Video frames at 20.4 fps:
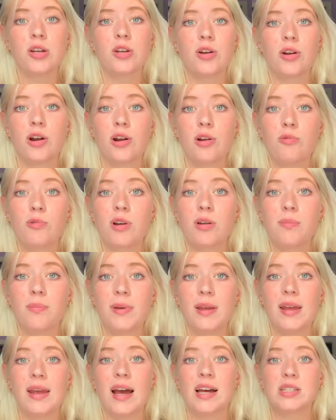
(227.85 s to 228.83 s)
you're gonna wanna
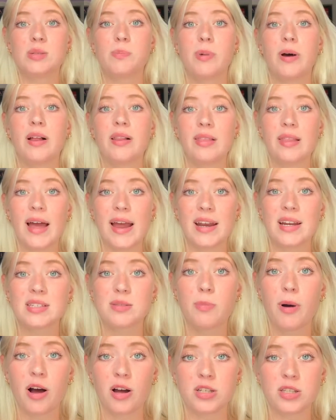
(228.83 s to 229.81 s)
be as polite as
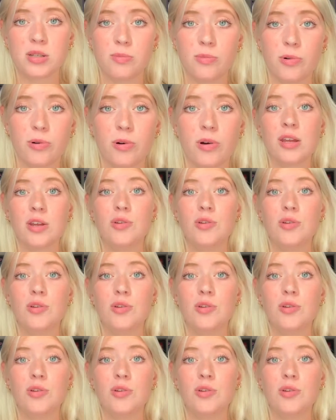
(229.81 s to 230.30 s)
possible.